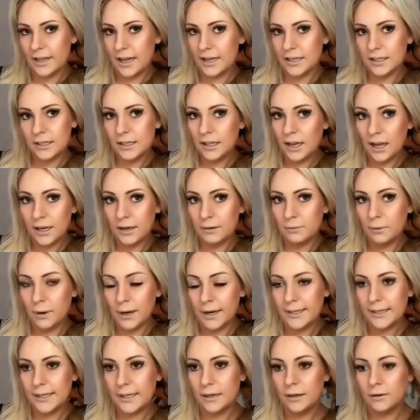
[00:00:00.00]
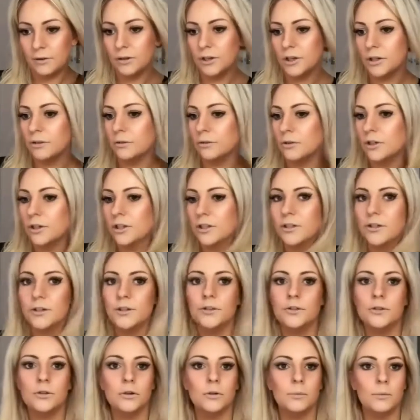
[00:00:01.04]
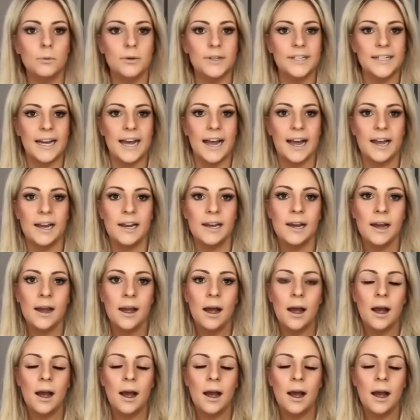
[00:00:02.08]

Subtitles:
That's like what I said I would do on just a normal day.